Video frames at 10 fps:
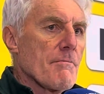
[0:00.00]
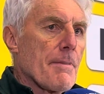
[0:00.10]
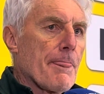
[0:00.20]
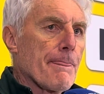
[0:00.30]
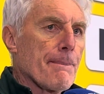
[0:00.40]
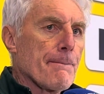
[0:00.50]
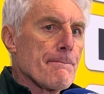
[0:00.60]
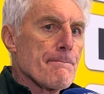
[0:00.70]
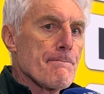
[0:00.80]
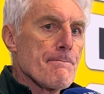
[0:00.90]

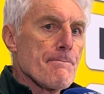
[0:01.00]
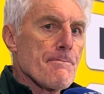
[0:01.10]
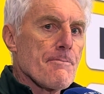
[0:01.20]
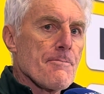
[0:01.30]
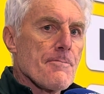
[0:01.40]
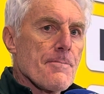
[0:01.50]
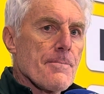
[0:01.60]
Nobody speaks.